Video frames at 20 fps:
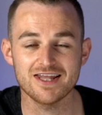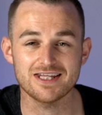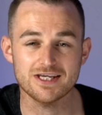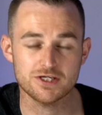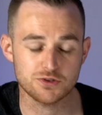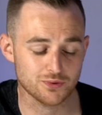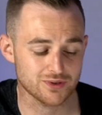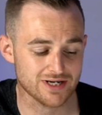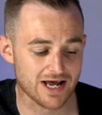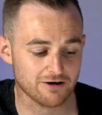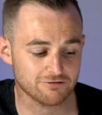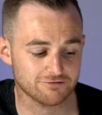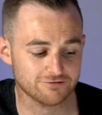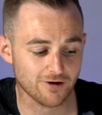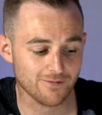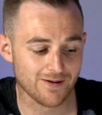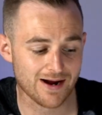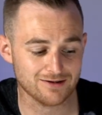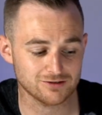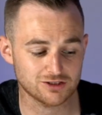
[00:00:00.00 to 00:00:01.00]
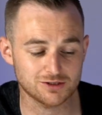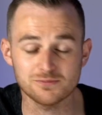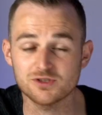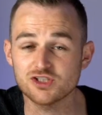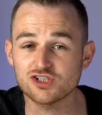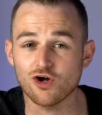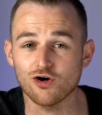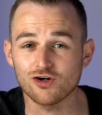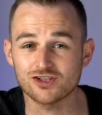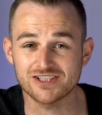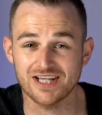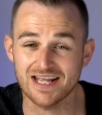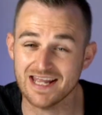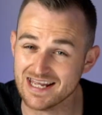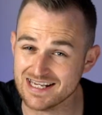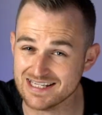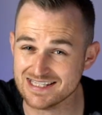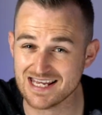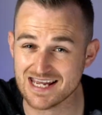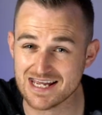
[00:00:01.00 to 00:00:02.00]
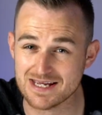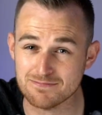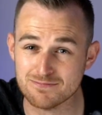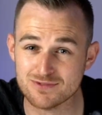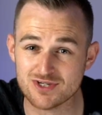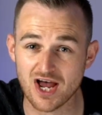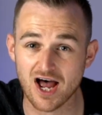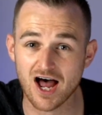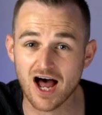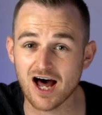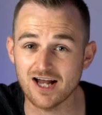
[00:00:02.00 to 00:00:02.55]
This will now throw out some stocks that it deems are